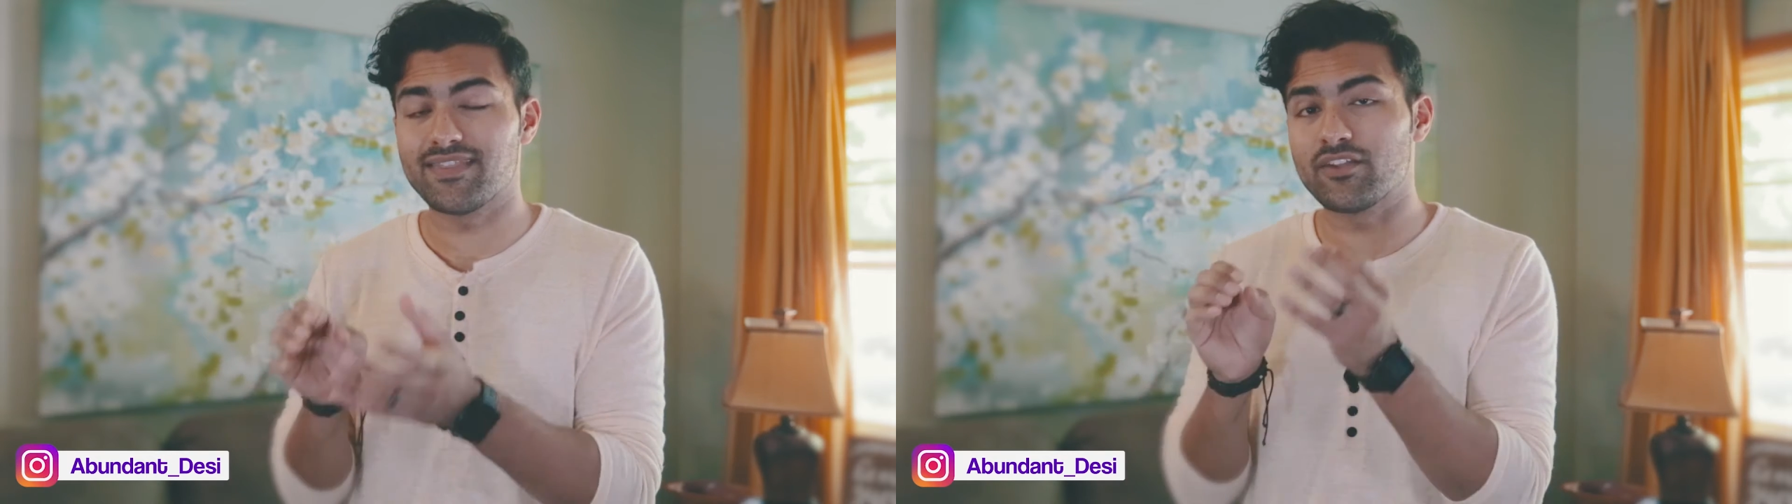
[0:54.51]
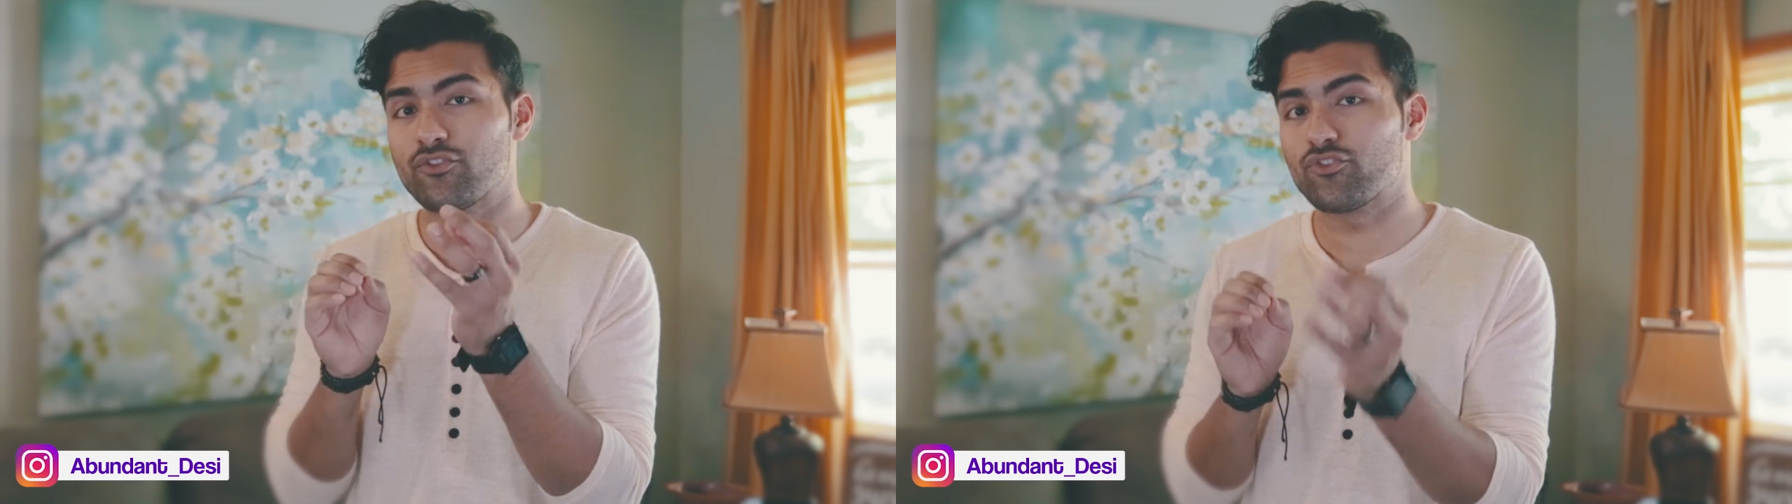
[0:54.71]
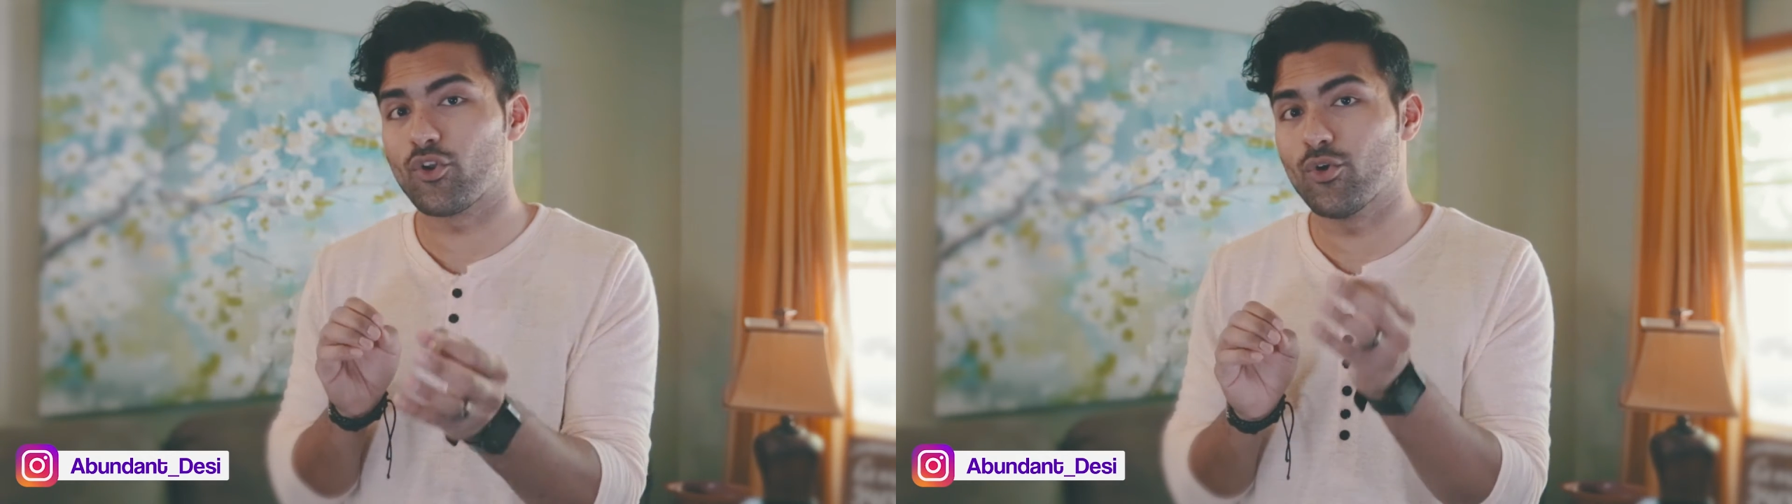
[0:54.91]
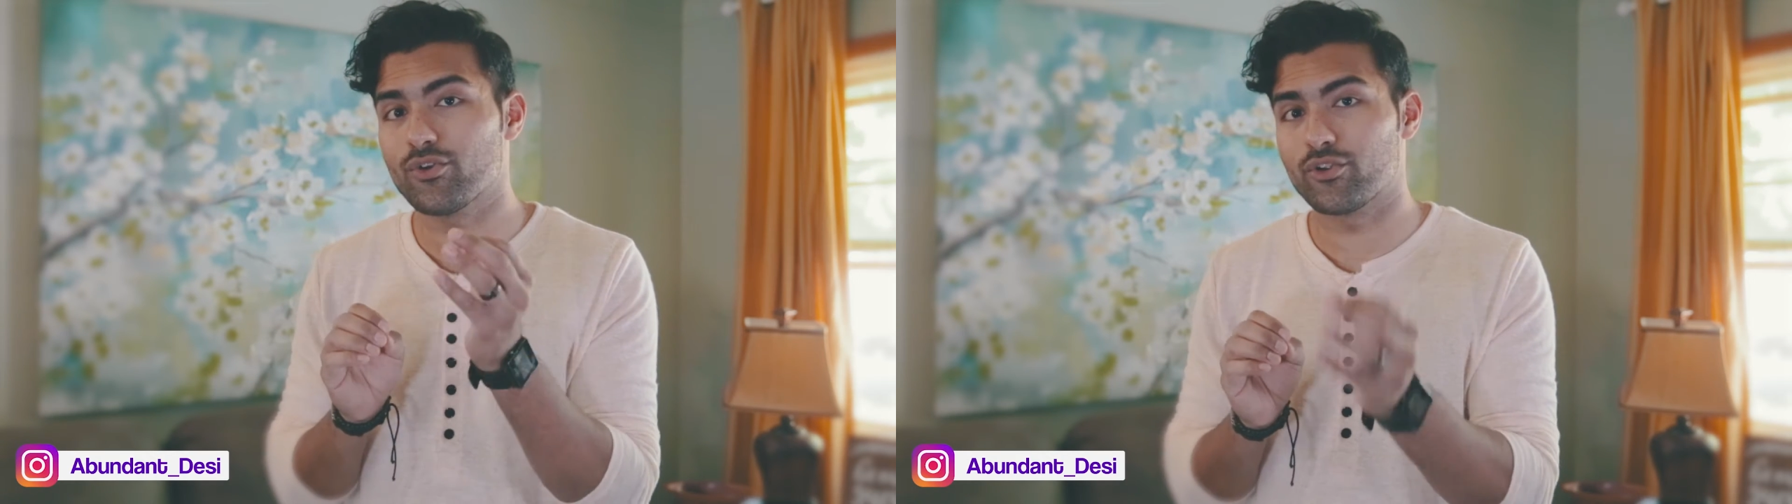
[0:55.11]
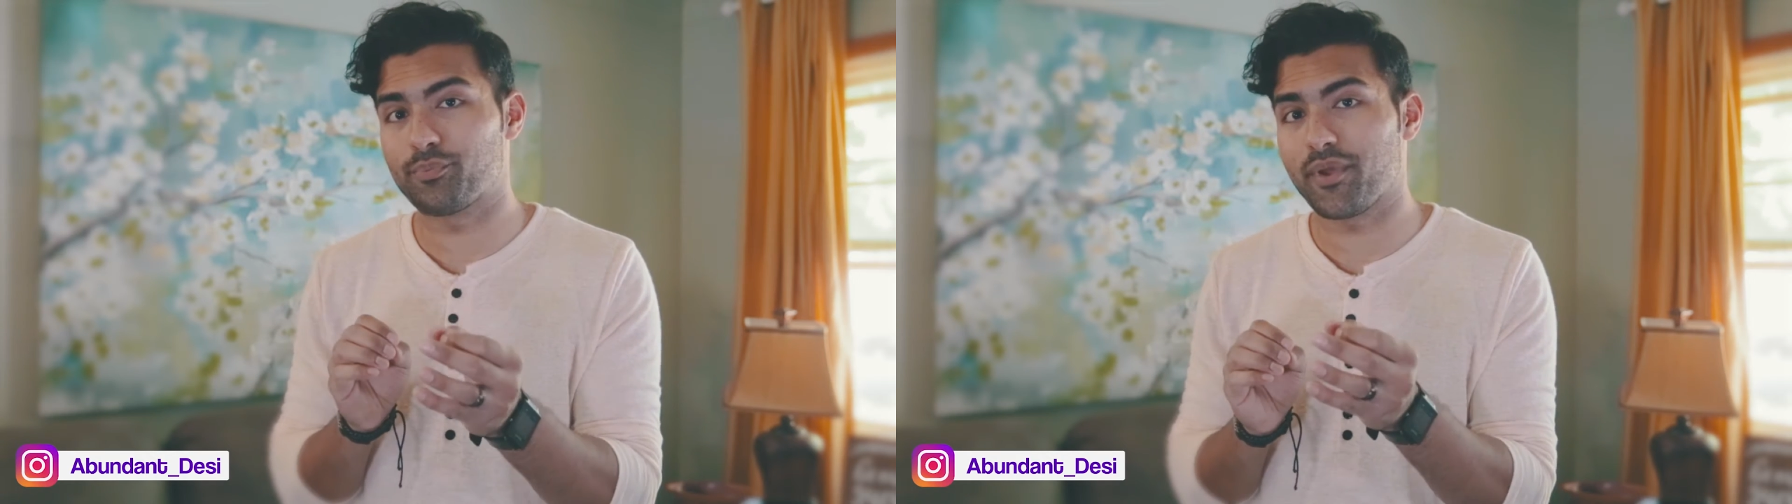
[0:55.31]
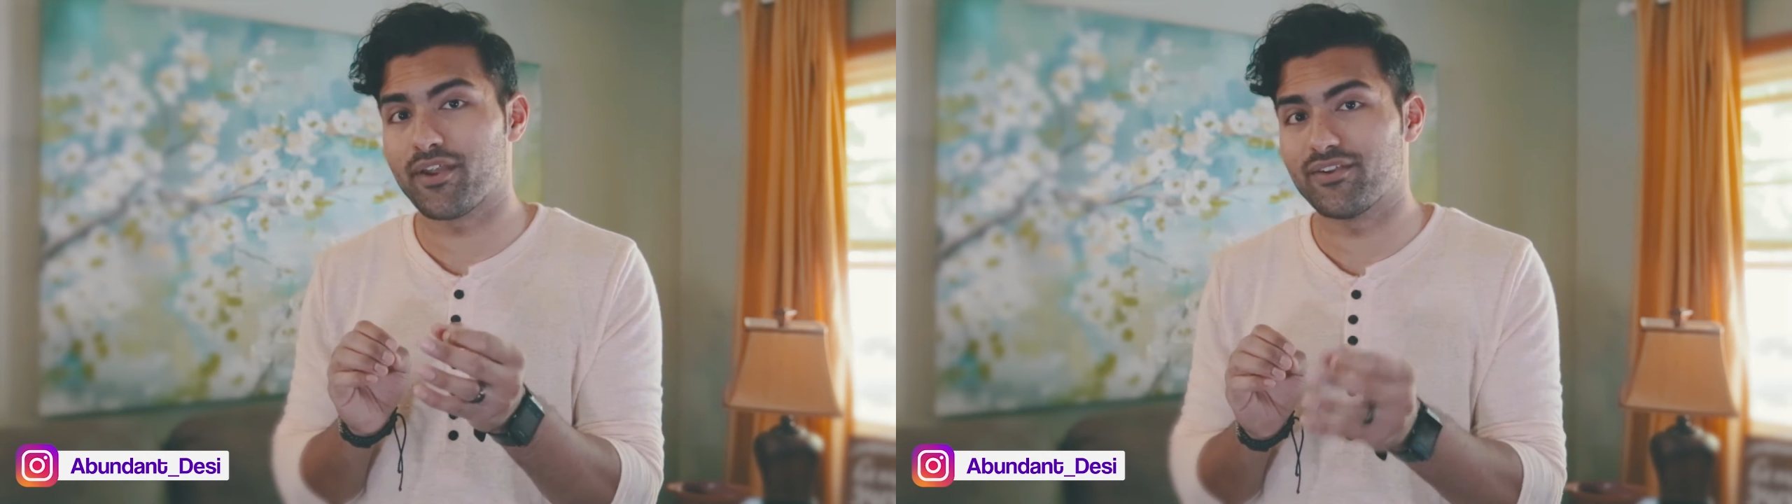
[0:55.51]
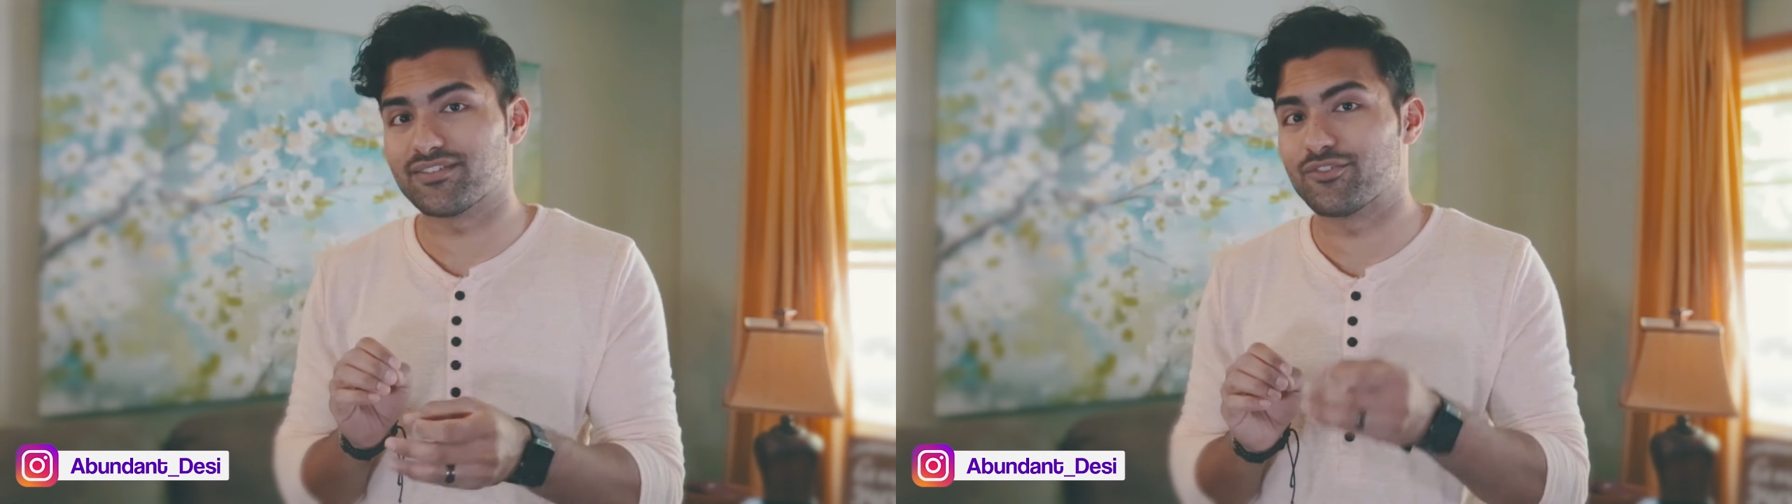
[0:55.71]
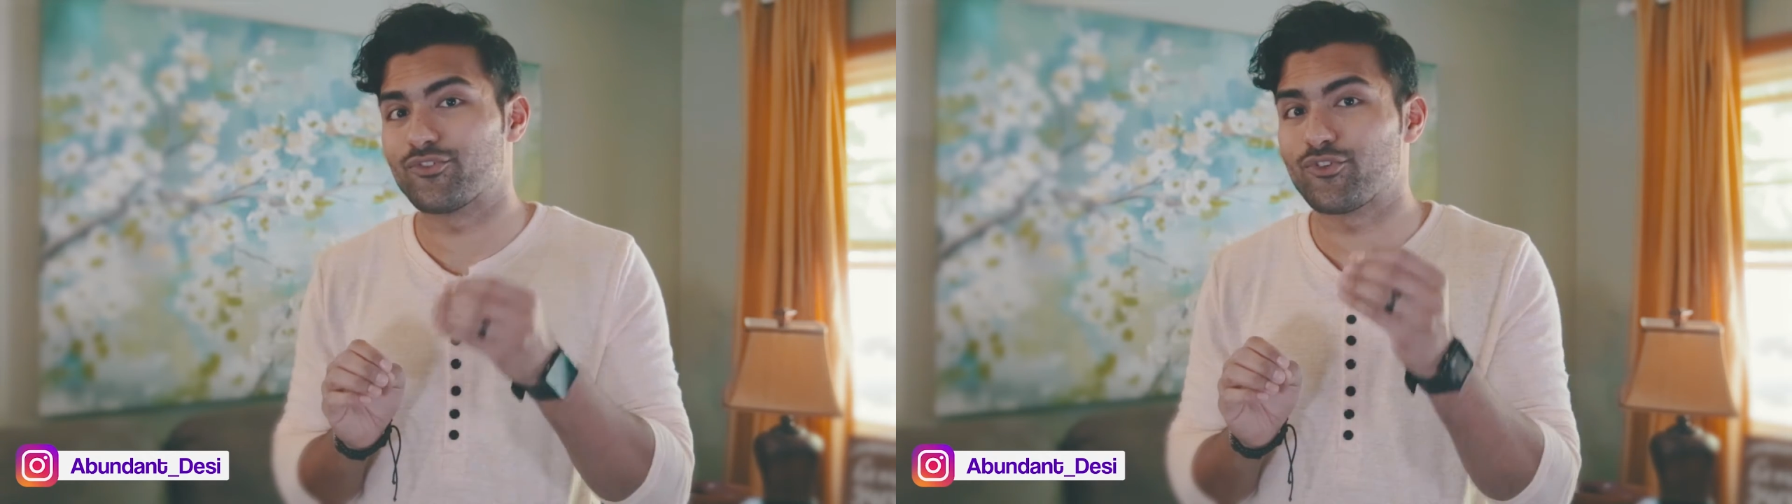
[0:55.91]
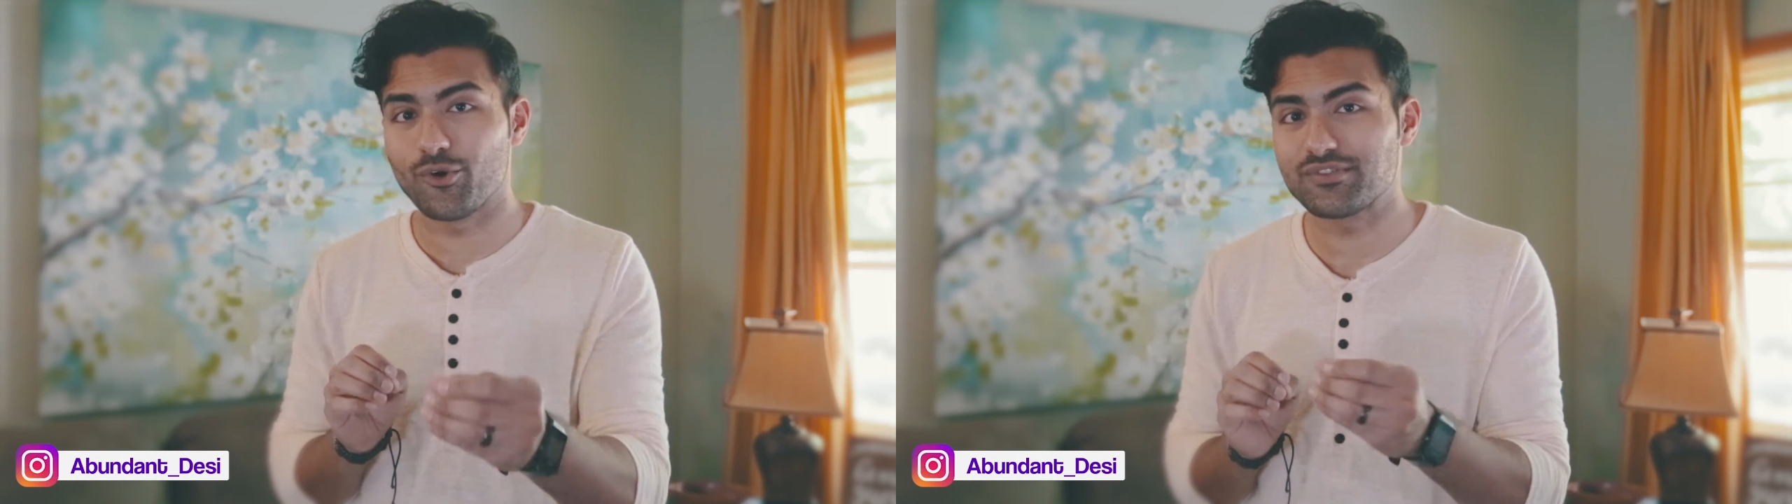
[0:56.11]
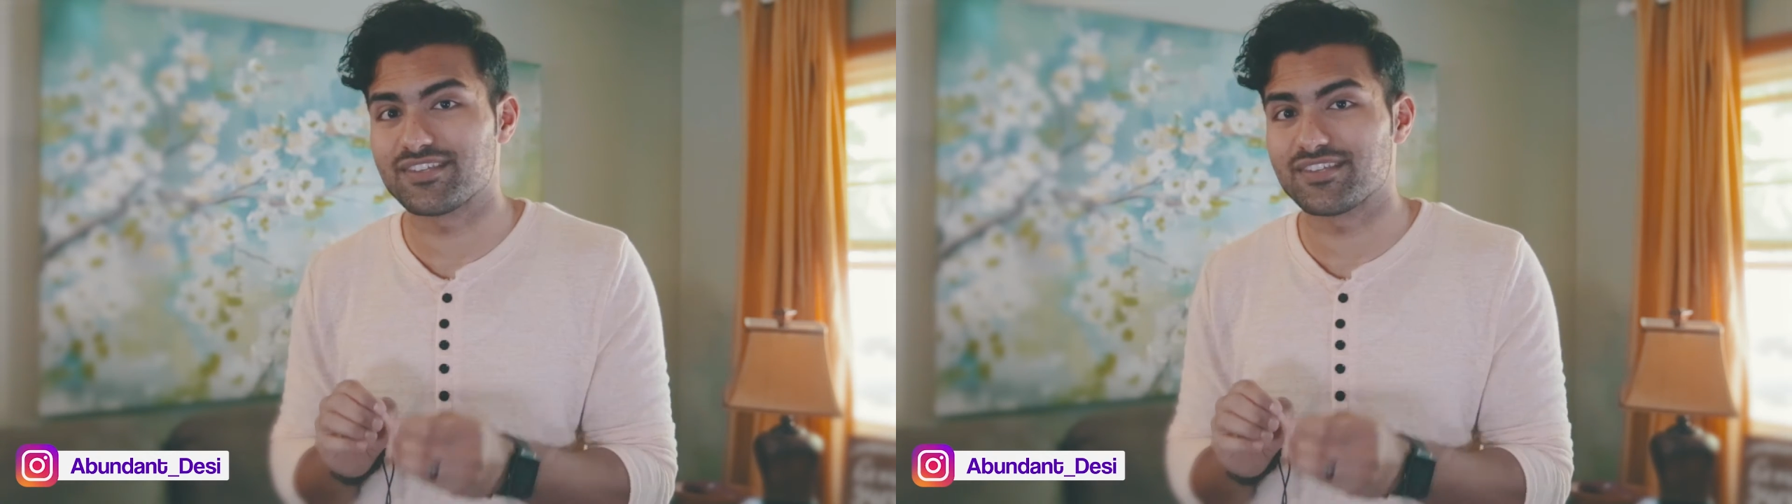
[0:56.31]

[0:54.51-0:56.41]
and then show your parents and show